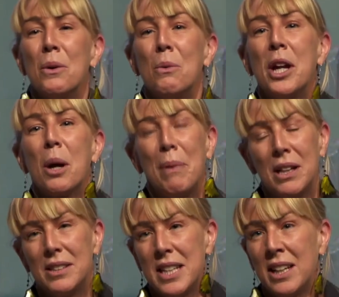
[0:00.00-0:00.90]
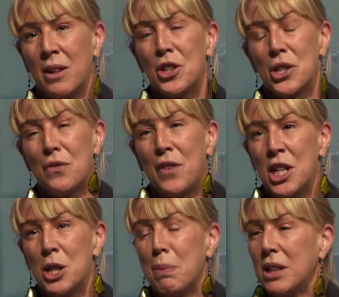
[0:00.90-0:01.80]
We are building, just
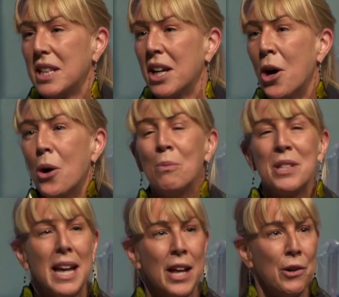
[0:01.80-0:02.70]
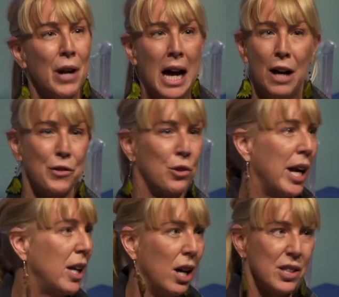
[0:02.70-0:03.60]
finished building a home together after
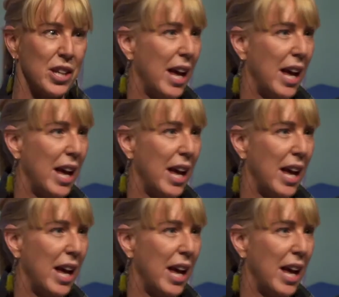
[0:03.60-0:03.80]
I lost